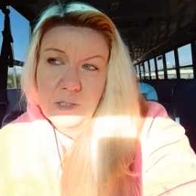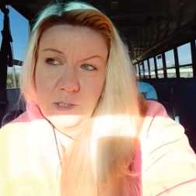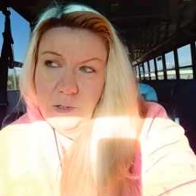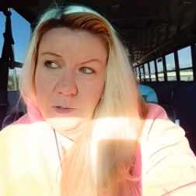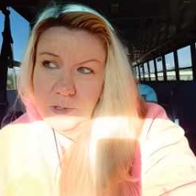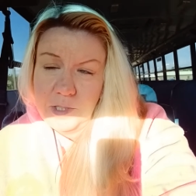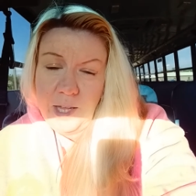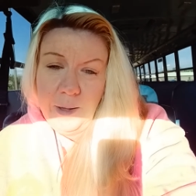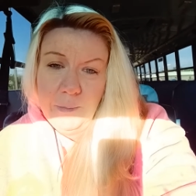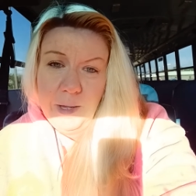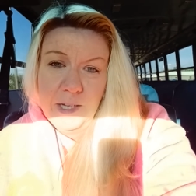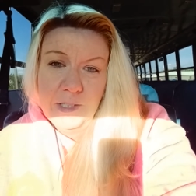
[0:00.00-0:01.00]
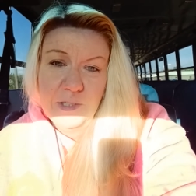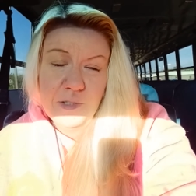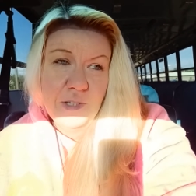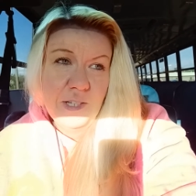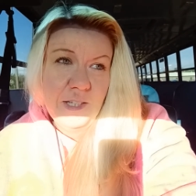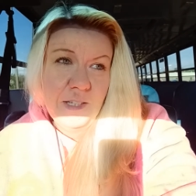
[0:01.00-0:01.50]
to go stand by a
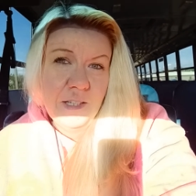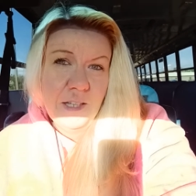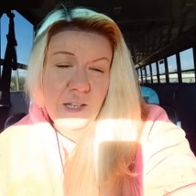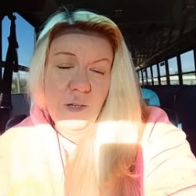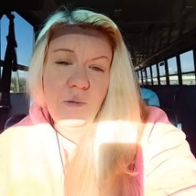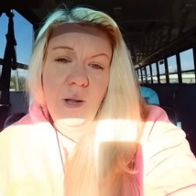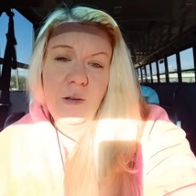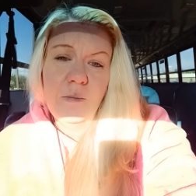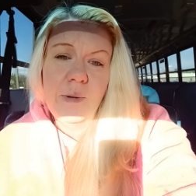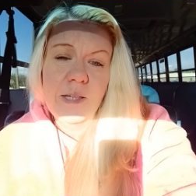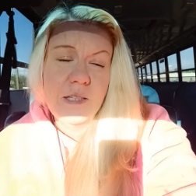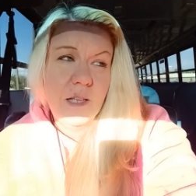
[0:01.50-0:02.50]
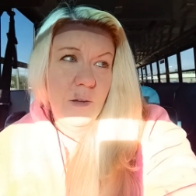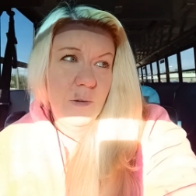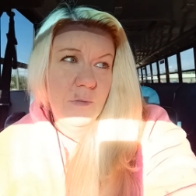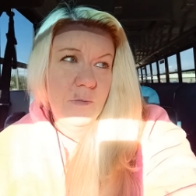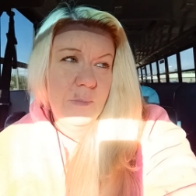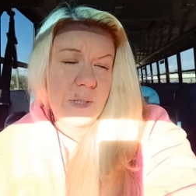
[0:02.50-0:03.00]
tree and ground
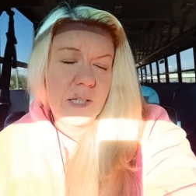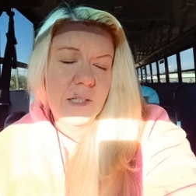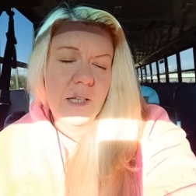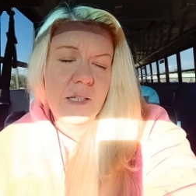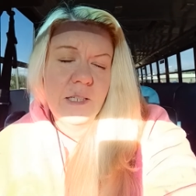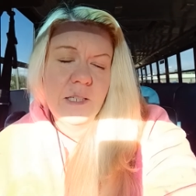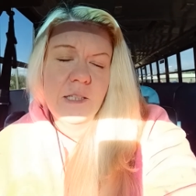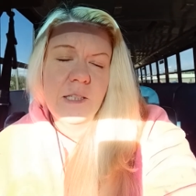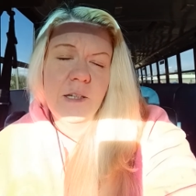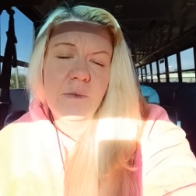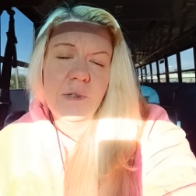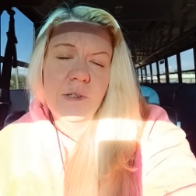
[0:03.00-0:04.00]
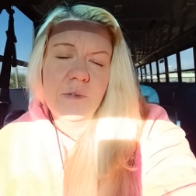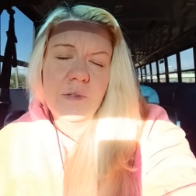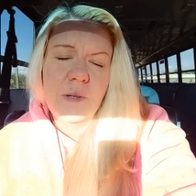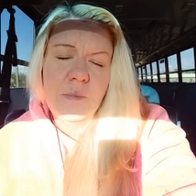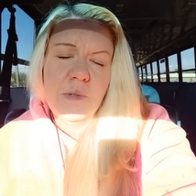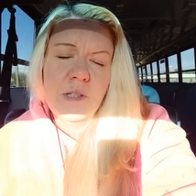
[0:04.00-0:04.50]
myself because I needed to get rid of
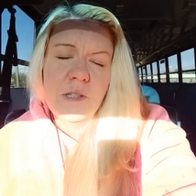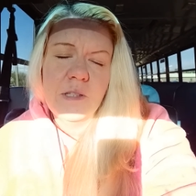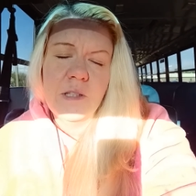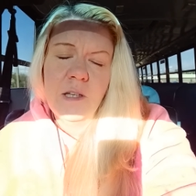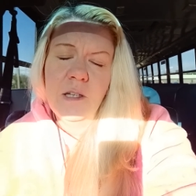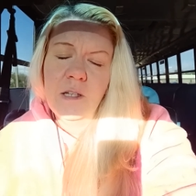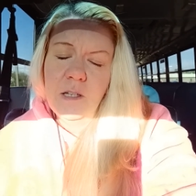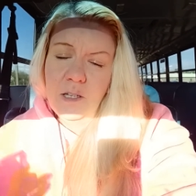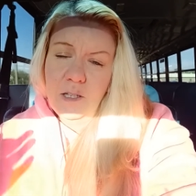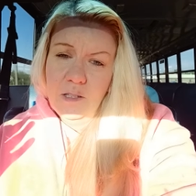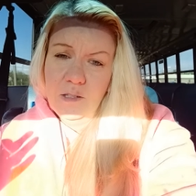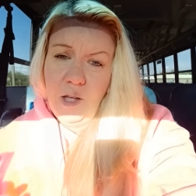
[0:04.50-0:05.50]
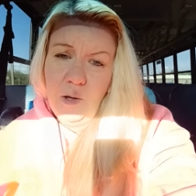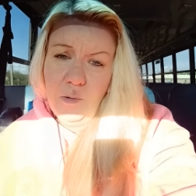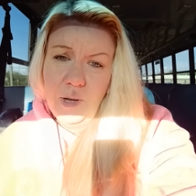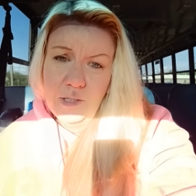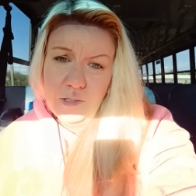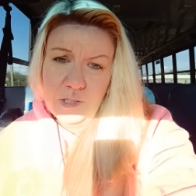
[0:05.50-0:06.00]
some of this low
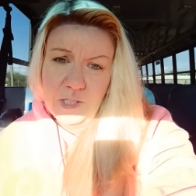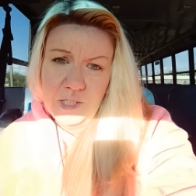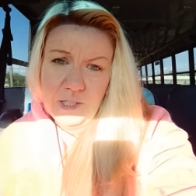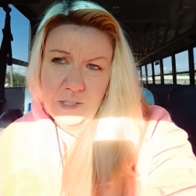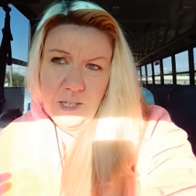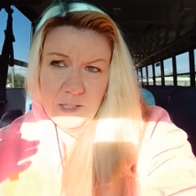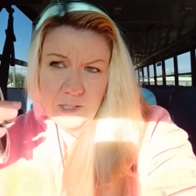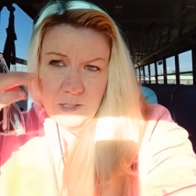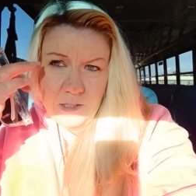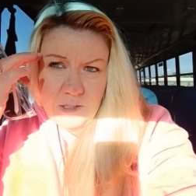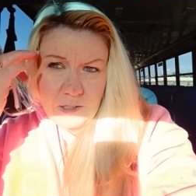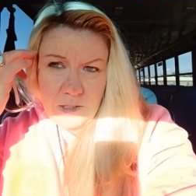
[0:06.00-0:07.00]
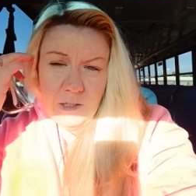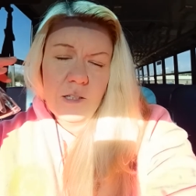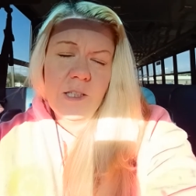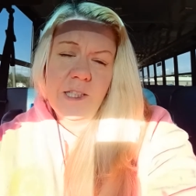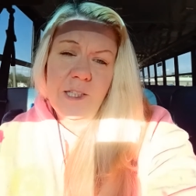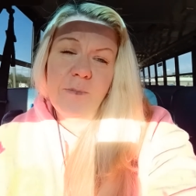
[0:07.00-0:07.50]
energy that's uh,
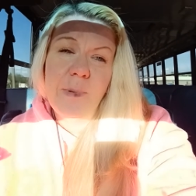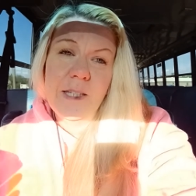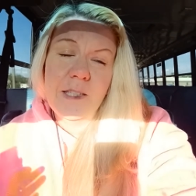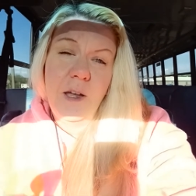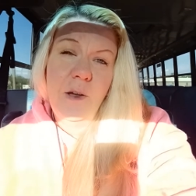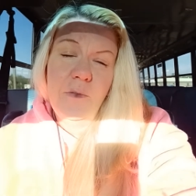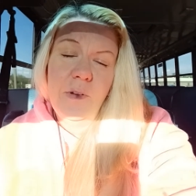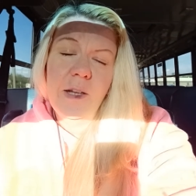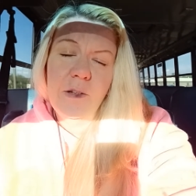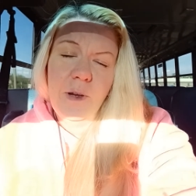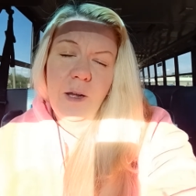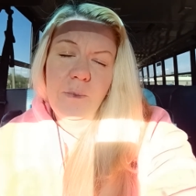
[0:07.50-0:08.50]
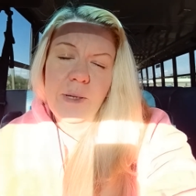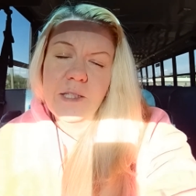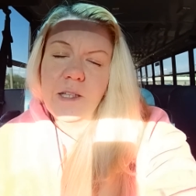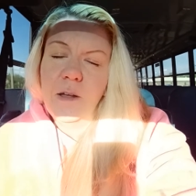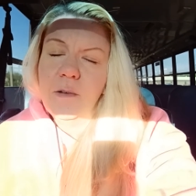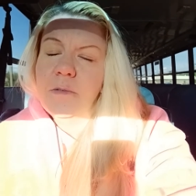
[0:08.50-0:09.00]
clear myself and ground
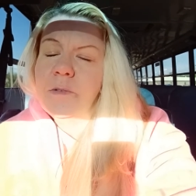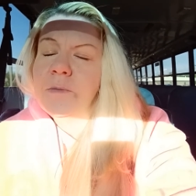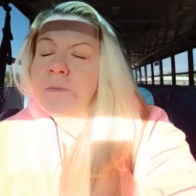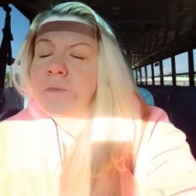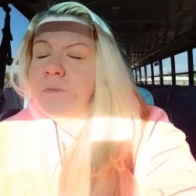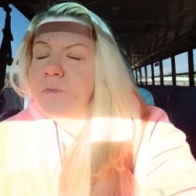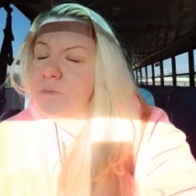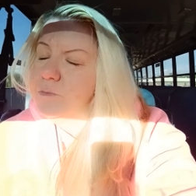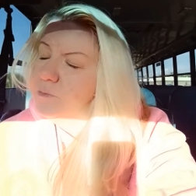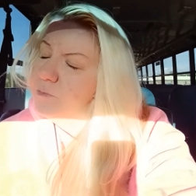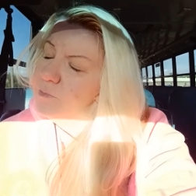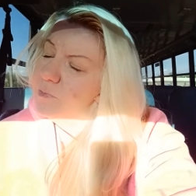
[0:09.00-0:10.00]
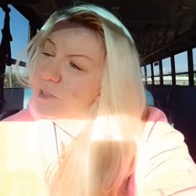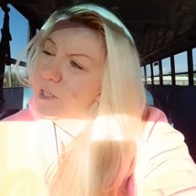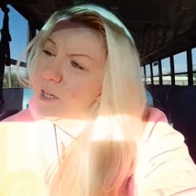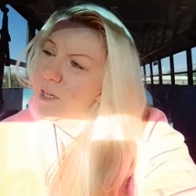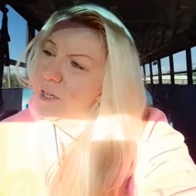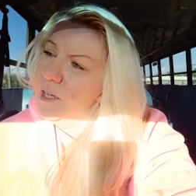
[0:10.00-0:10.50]
myself.
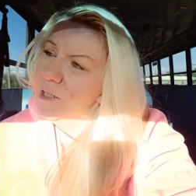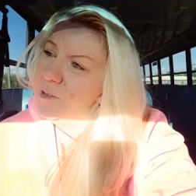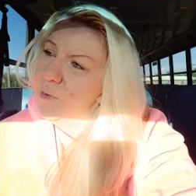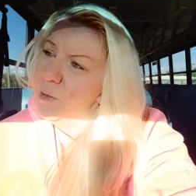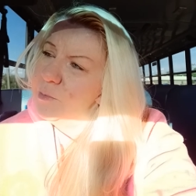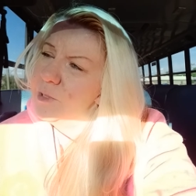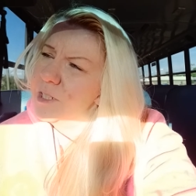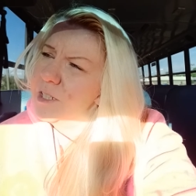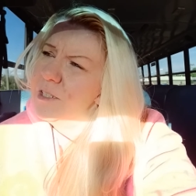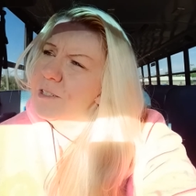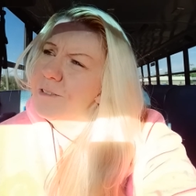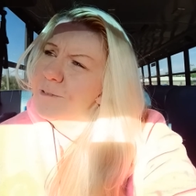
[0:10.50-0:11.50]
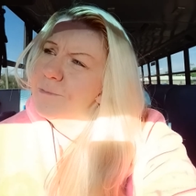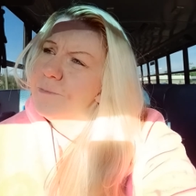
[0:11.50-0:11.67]
And it felt really good.